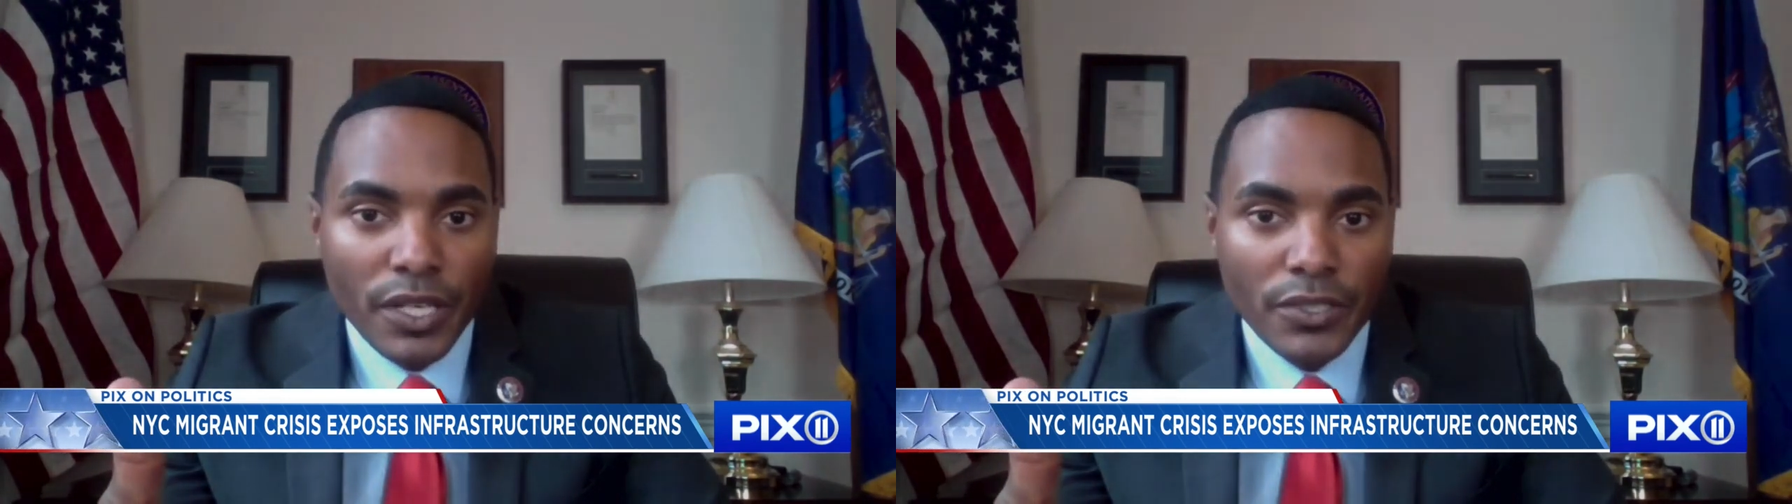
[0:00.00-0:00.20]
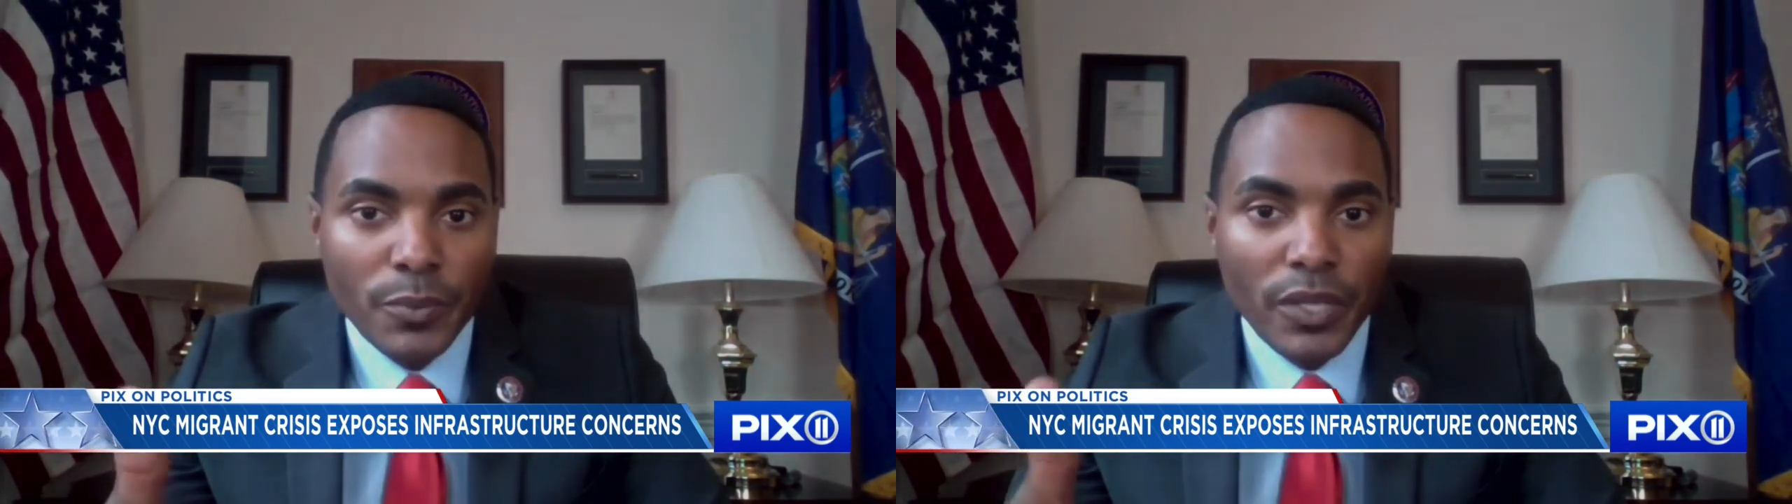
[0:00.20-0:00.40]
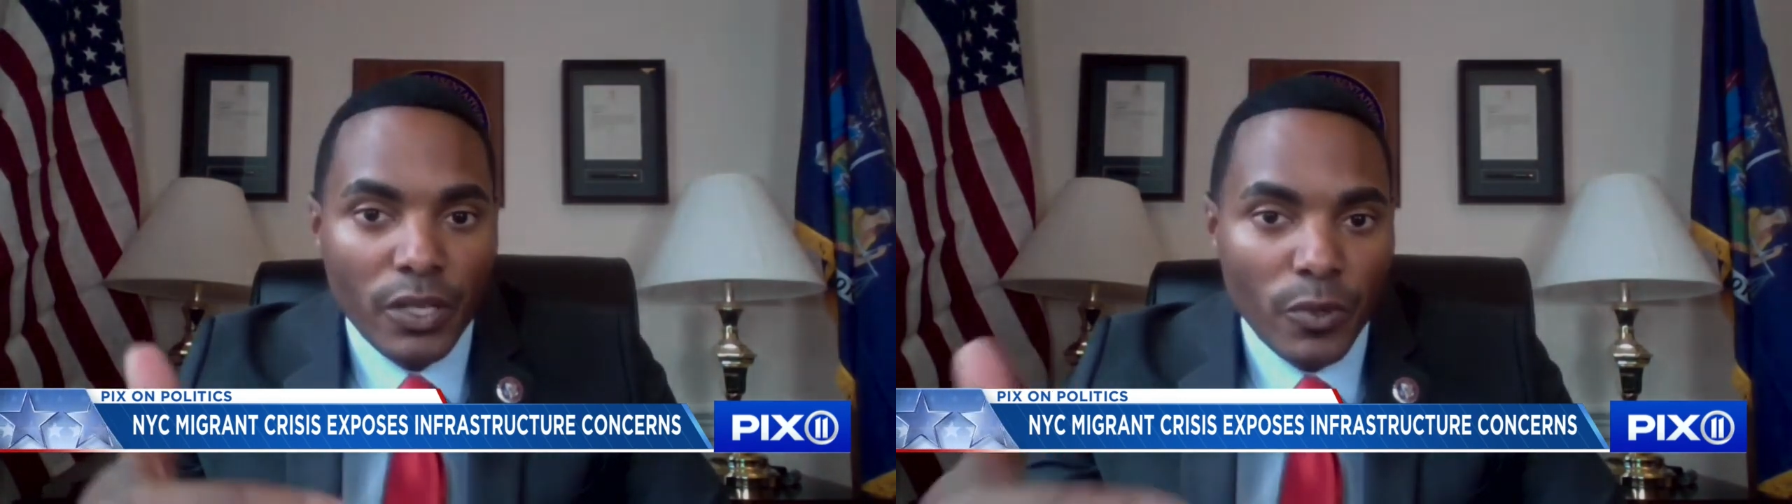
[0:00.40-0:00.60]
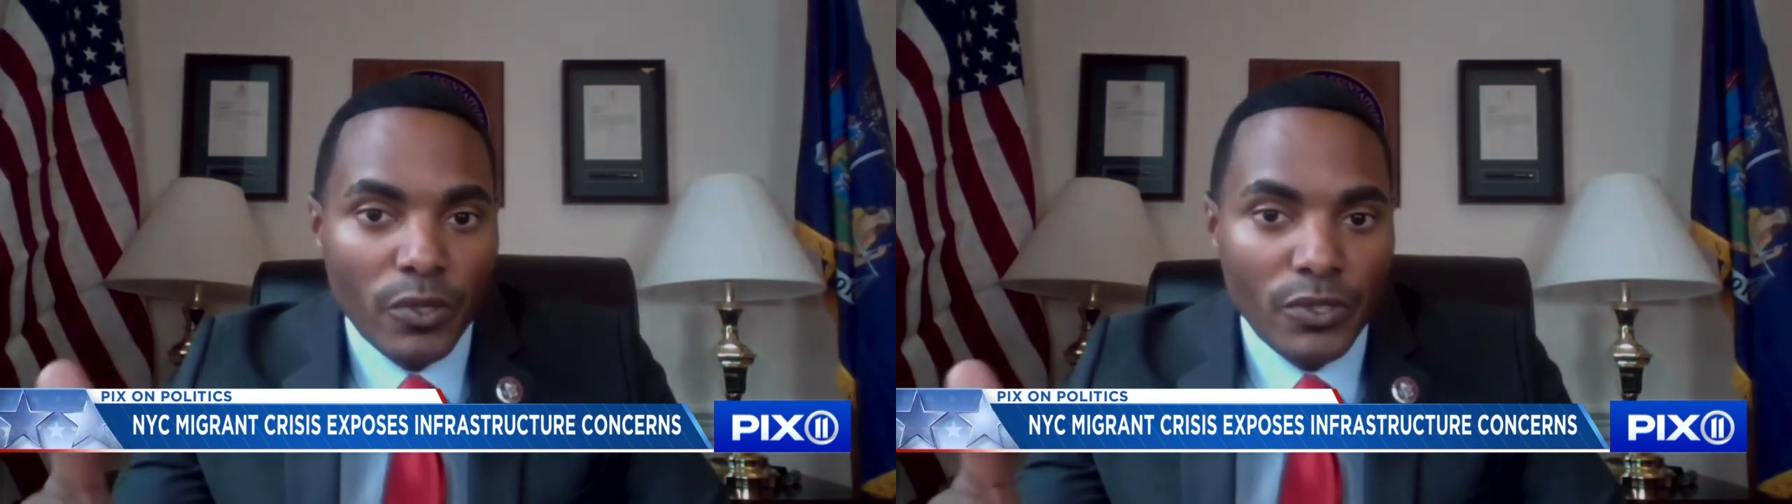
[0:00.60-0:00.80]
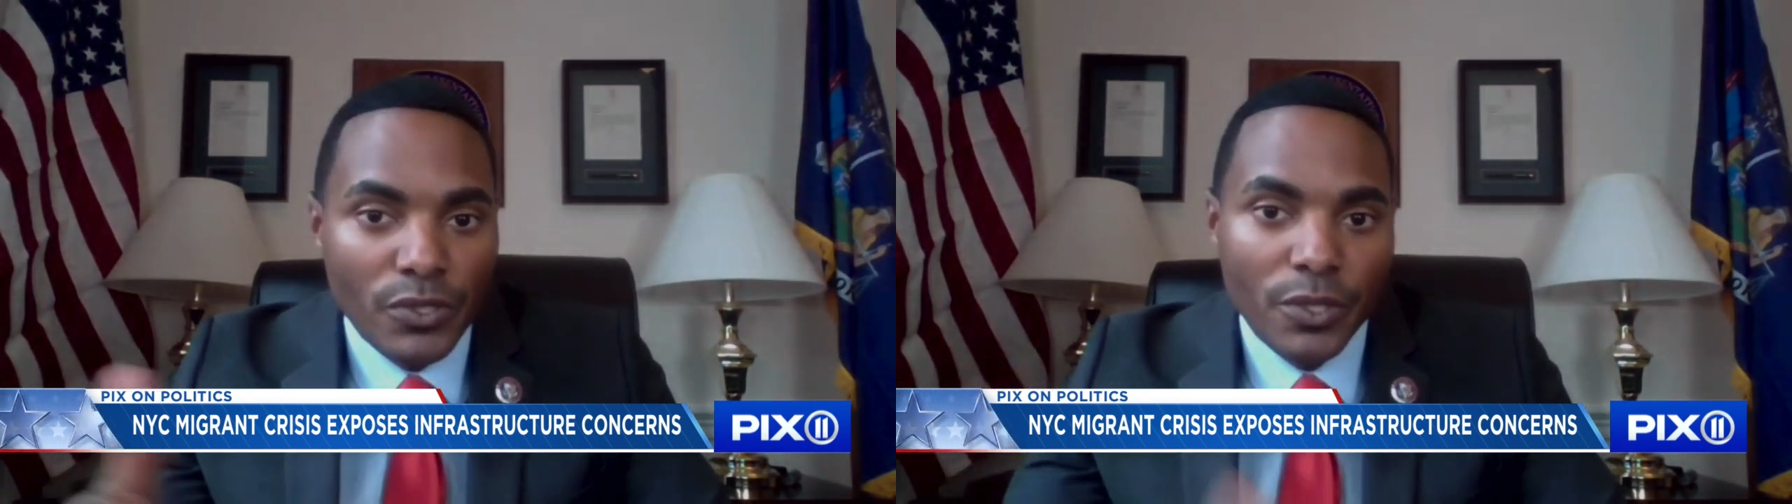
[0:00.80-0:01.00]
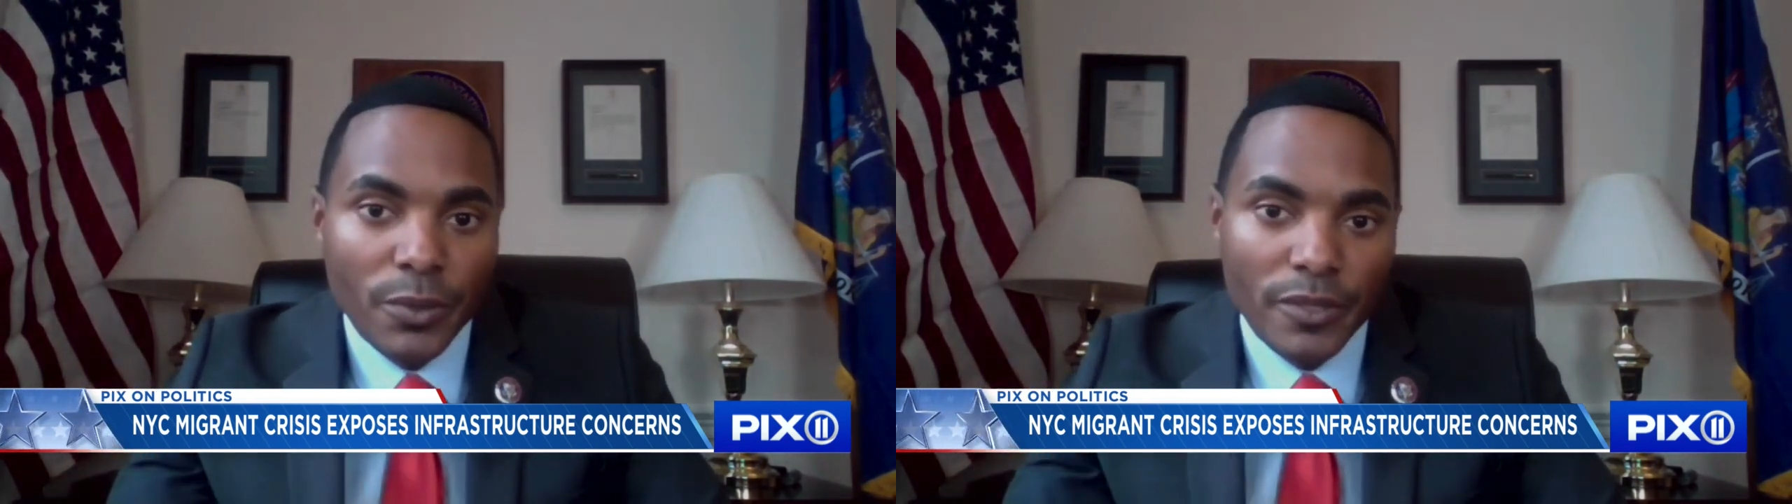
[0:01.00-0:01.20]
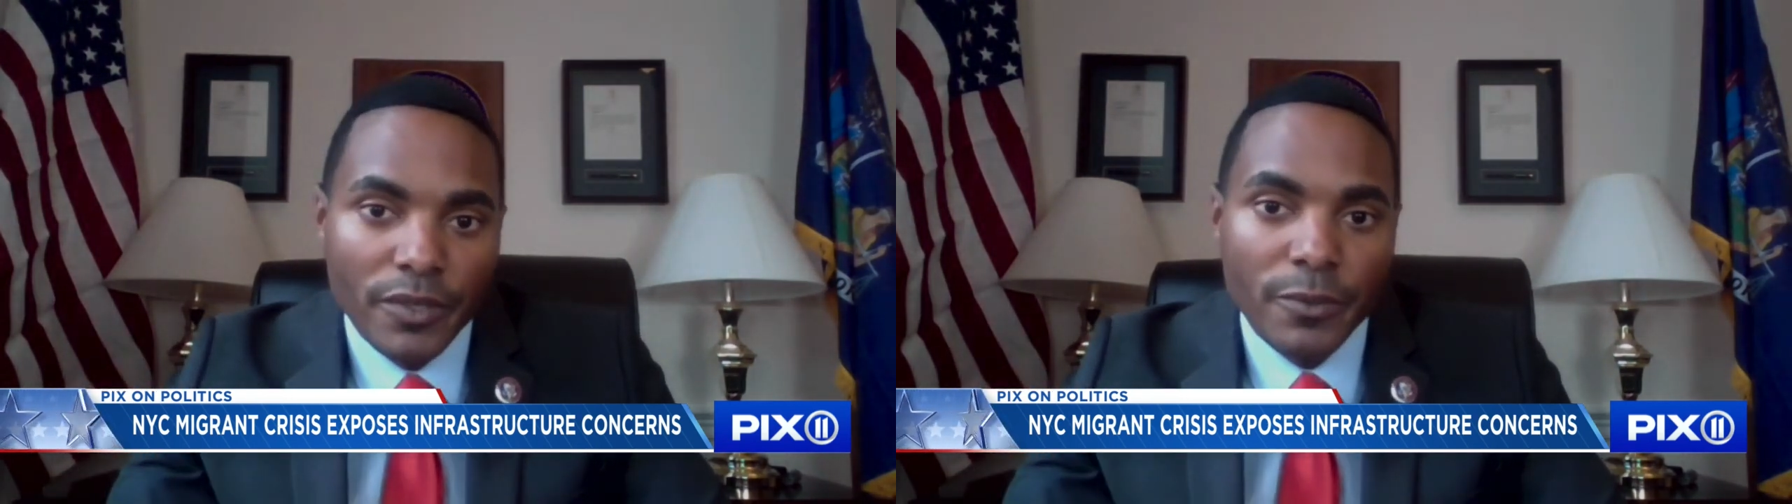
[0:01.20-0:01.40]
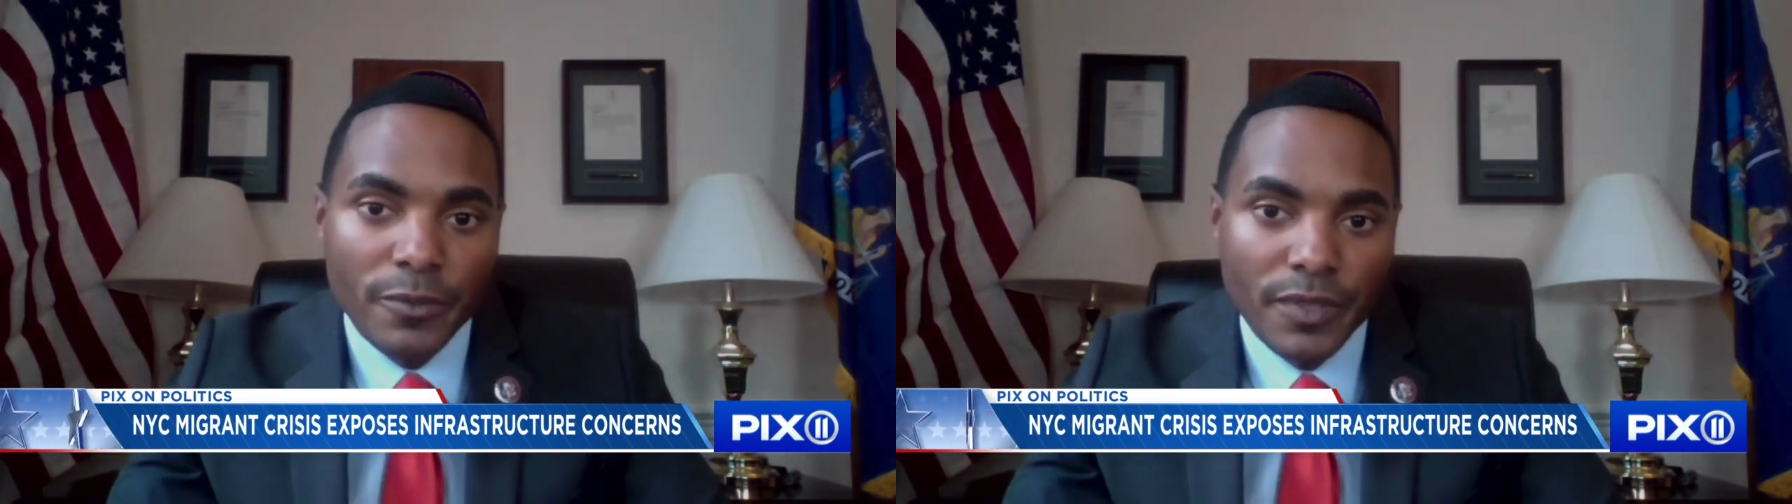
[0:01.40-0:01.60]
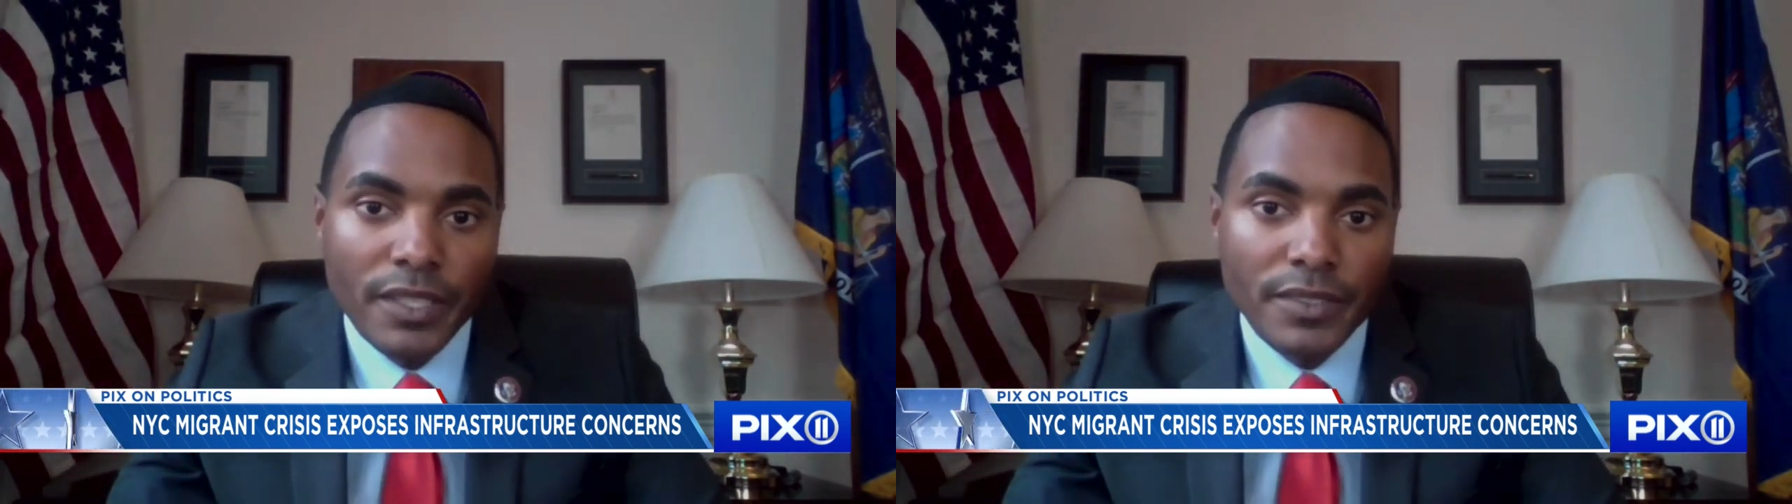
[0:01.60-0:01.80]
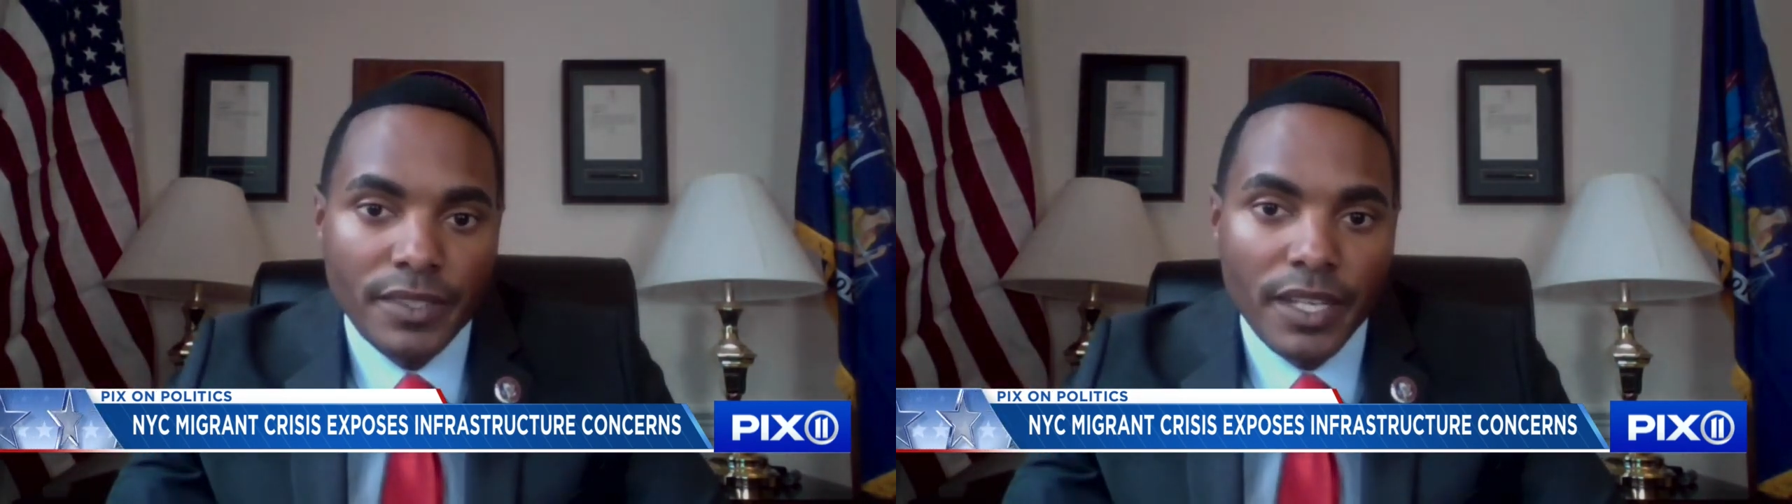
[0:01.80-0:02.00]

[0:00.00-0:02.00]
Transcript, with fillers: and to play a role in securing federal funds.